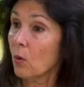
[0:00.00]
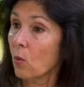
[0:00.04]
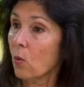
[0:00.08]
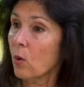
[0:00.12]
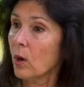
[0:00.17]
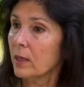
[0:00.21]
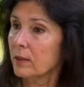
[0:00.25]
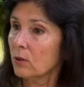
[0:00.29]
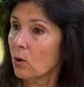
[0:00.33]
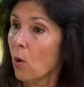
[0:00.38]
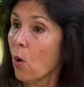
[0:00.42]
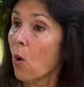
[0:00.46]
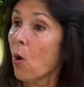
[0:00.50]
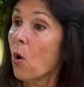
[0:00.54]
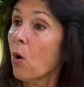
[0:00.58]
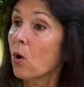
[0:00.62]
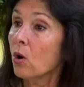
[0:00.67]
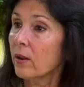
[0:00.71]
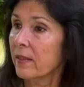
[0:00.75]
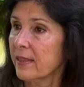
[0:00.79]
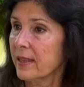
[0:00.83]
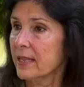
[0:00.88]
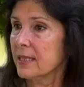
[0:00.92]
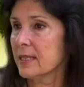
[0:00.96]
what all
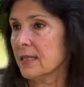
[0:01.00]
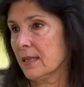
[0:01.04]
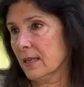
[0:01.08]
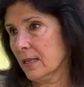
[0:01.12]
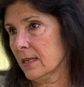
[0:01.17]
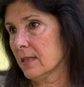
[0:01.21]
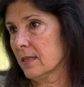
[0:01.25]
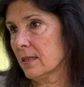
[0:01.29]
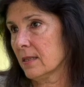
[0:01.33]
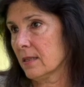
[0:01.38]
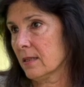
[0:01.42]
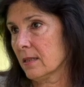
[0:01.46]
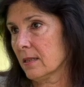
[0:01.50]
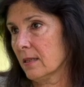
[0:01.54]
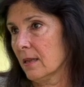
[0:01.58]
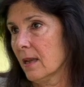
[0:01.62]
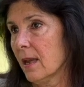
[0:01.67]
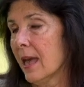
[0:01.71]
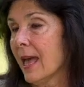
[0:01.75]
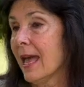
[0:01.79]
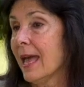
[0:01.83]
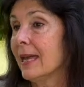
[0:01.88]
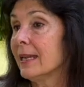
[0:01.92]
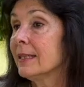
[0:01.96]
this
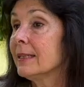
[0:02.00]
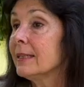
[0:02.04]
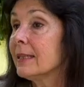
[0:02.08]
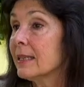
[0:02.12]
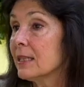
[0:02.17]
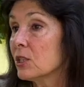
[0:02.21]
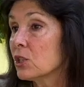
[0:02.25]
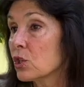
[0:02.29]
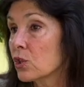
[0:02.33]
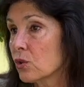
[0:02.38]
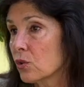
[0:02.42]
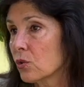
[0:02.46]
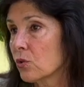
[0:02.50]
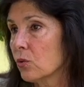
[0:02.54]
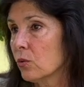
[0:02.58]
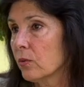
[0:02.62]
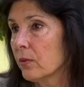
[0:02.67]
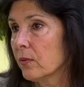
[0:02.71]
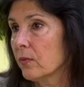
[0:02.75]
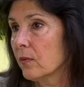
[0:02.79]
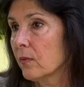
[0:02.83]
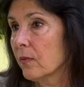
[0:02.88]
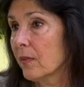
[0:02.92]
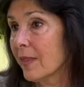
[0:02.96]
is and its
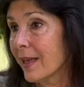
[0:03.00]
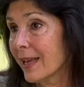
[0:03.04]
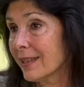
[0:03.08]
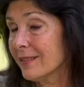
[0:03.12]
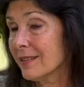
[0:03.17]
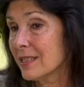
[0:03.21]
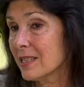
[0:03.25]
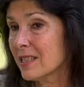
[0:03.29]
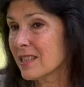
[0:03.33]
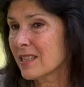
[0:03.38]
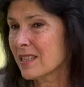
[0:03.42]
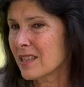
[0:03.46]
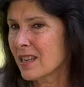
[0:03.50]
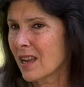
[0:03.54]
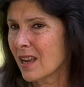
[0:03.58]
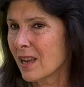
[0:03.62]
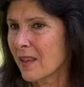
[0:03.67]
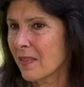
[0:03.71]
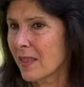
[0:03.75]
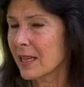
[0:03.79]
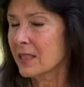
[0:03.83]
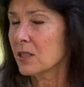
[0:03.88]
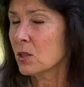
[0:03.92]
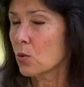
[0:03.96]
truth.
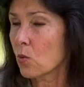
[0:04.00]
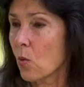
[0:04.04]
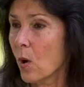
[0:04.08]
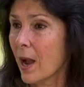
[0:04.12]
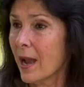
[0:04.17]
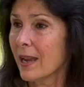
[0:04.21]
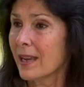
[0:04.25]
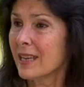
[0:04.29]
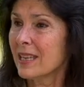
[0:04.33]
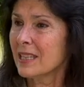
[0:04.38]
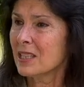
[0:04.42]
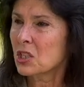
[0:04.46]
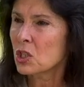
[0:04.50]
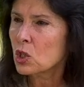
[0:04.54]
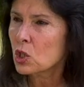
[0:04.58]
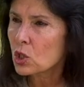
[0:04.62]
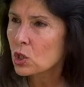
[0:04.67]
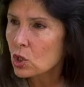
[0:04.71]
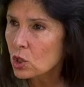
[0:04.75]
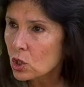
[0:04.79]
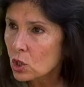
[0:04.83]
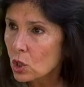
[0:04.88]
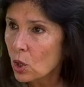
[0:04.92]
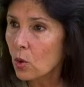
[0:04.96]
That's why it's
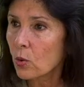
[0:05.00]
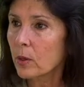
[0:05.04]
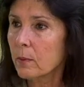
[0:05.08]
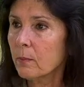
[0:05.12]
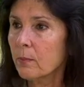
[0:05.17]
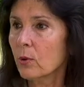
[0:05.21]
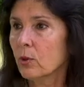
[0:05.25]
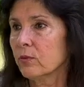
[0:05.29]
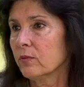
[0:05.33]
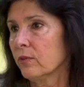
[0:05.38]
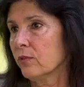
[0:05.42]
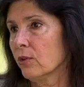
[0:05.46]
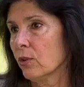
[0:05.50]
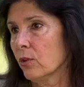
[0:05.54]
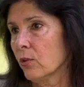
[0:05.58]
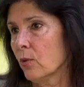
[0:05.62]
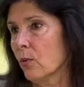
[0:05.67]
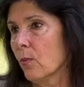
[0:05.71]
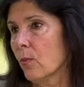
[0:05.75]
so important for your